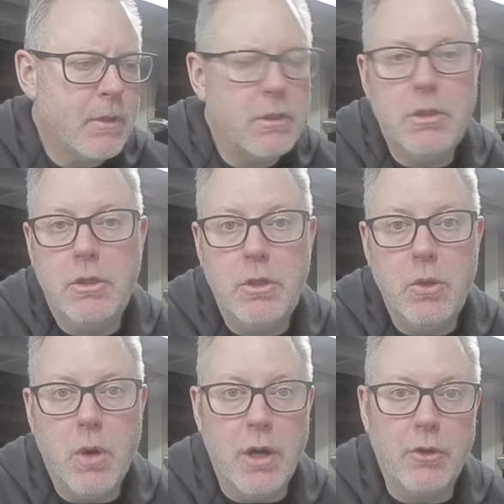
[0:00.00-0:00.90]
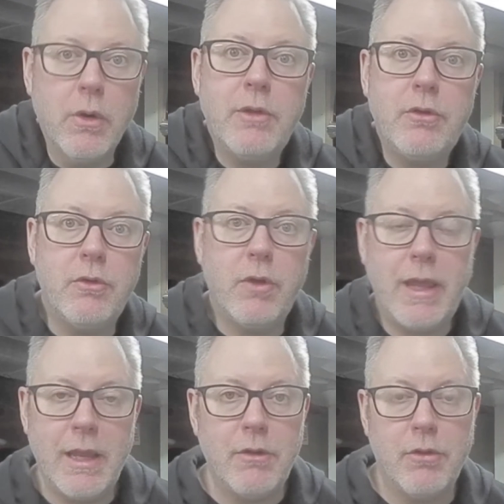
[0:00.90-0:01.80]
You are going to
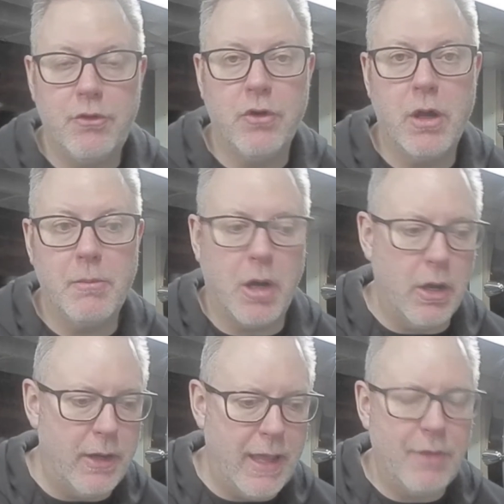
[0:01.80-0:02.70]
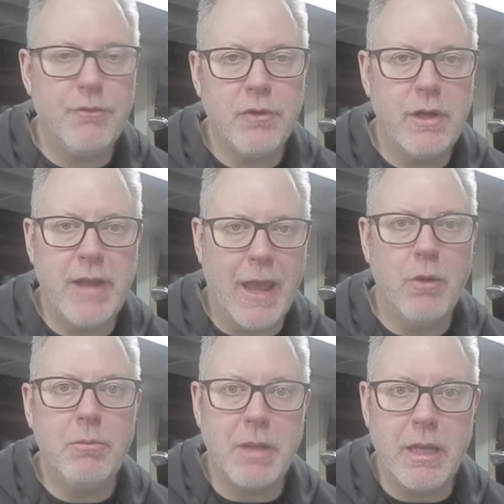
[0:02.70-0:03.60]
hit the drum on every
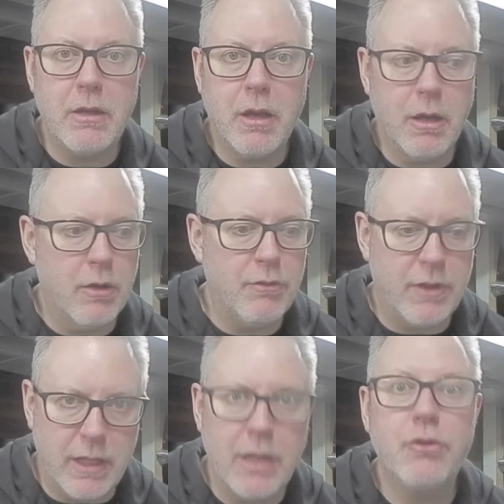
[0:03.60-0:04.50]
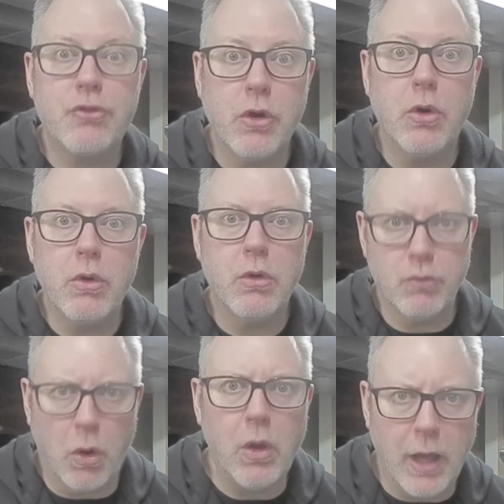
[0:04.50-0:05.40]
downbeat of the intro
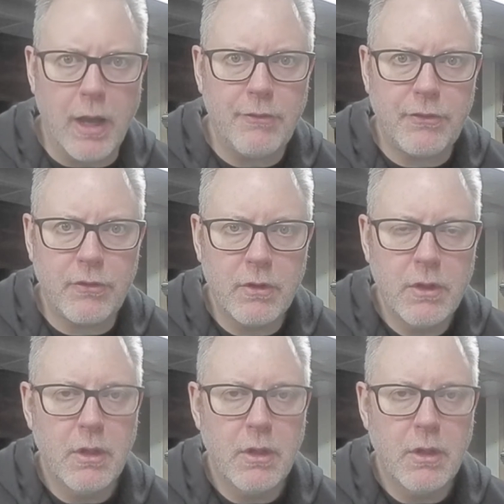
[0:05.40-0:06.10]
roll-offs.